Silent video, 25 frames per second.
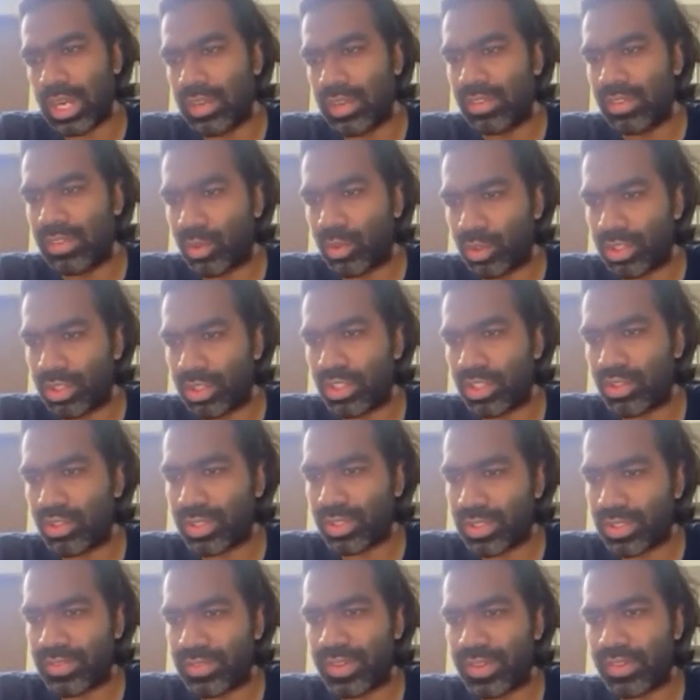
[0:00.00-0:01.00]
leave the Cushing's
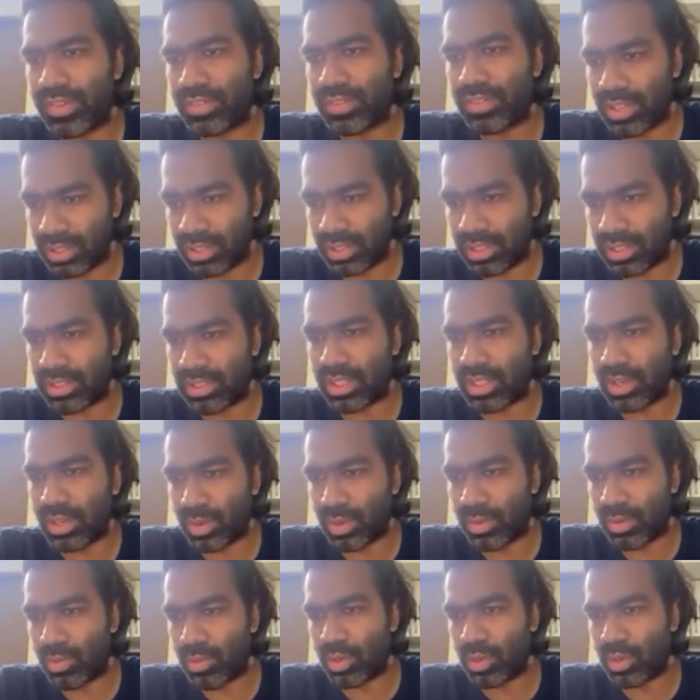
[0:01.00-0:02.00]
question. We have to discuss that
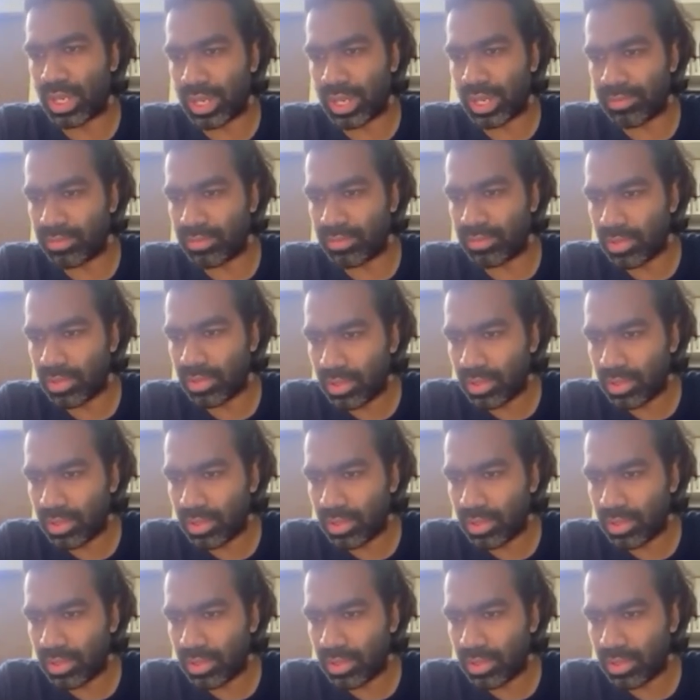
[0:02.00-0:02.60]
one more time.